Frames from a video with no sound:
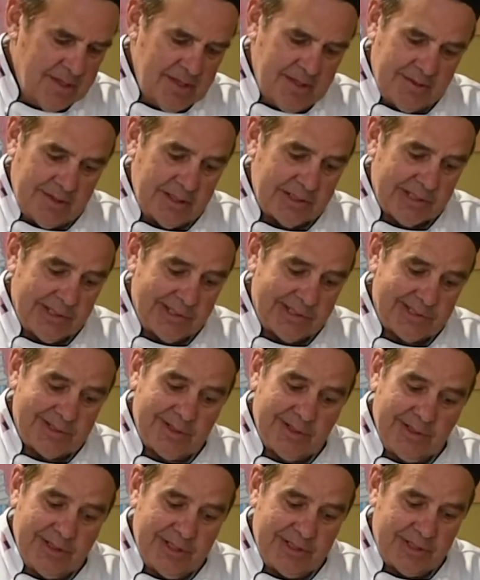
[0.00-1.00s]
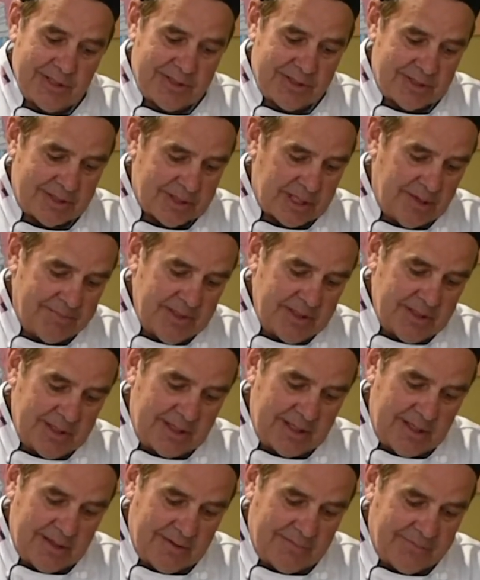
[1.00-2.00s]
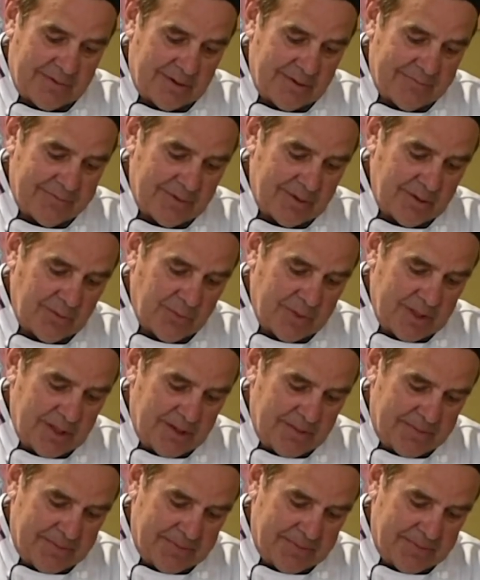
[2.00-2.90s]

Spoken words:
This looks delicious. It's coming together very, very well.